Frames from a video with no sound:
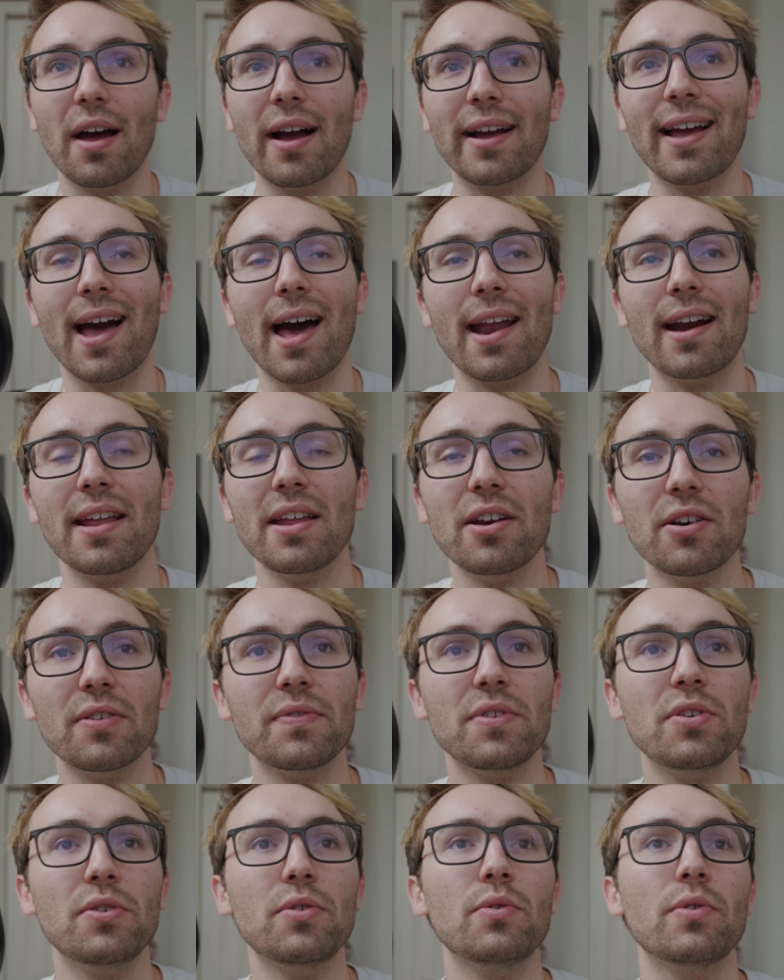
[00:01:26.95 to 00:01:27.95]
I got an
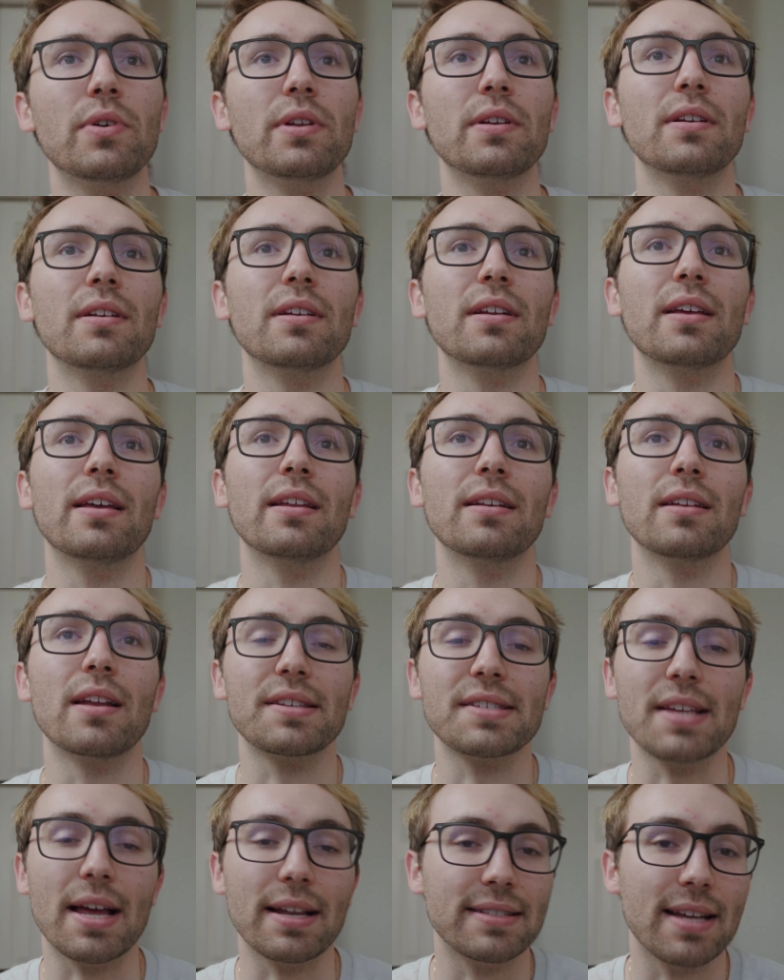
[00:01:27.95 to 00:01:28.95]
interview, and I
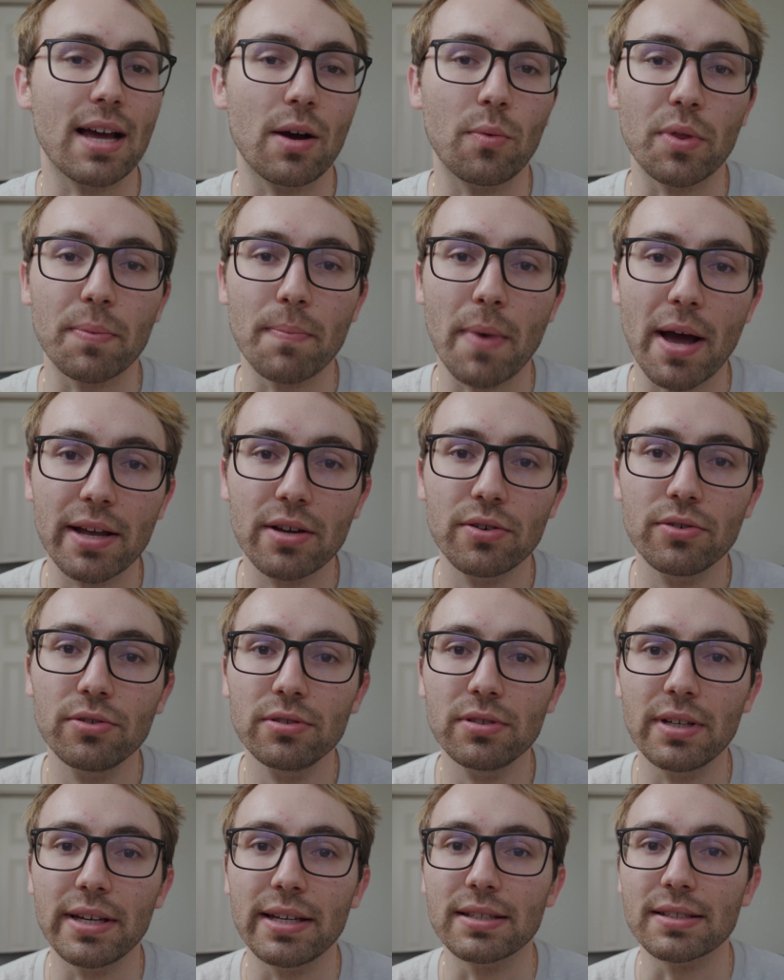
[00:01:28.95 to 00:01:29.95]
sat down with
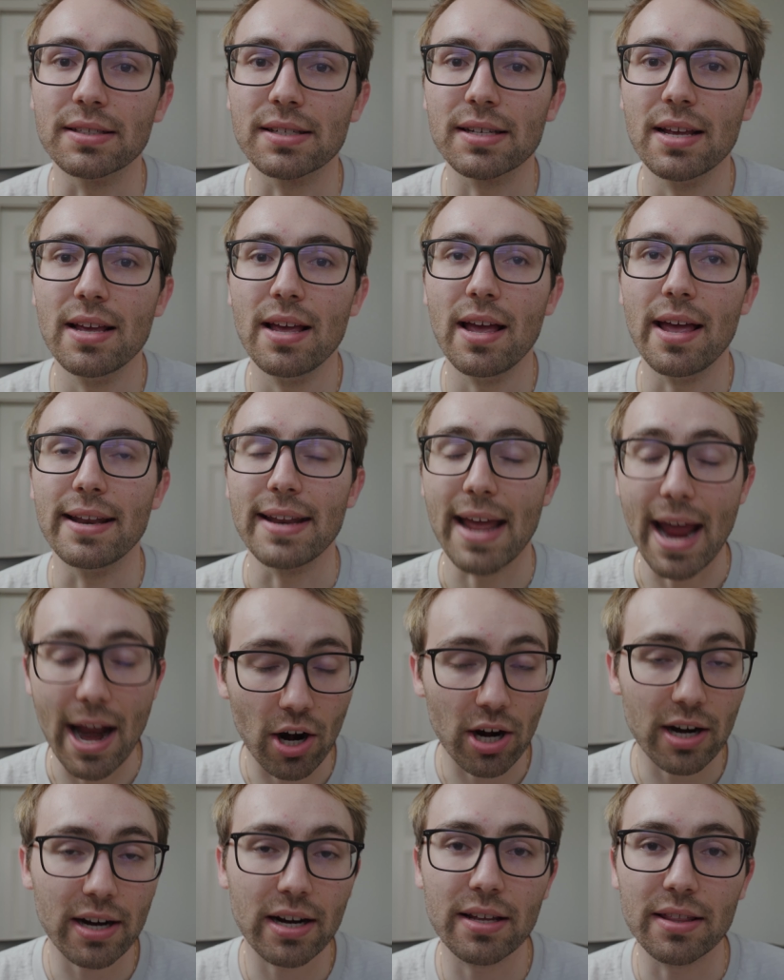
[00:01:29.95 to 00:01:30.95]
Michael and
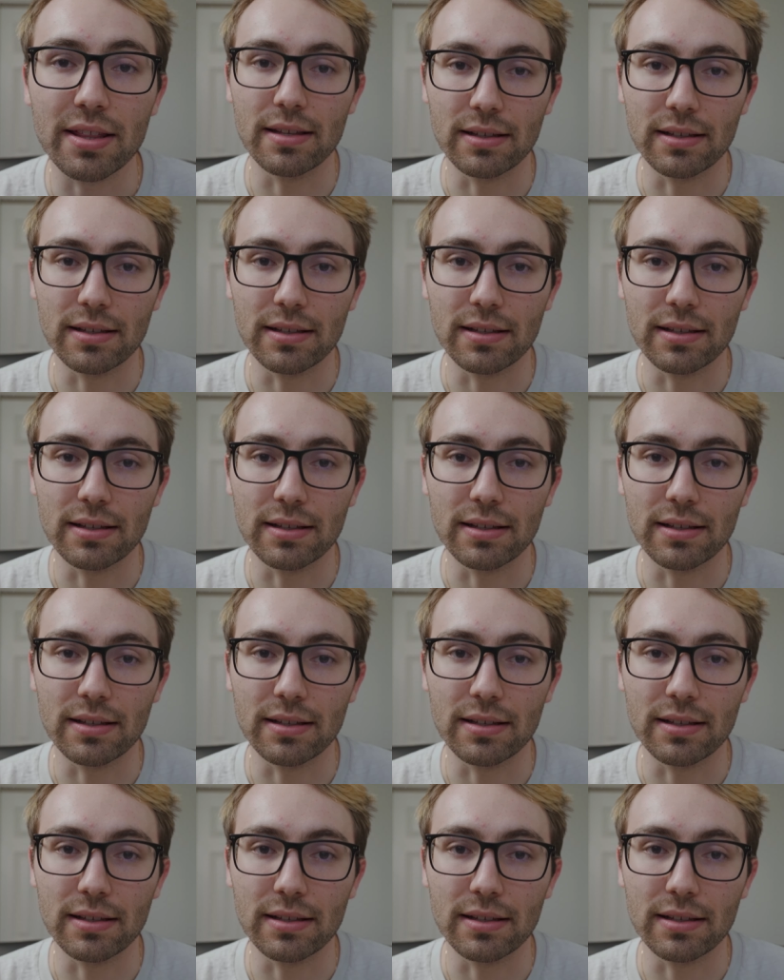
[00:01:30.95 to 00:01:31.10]
Eric,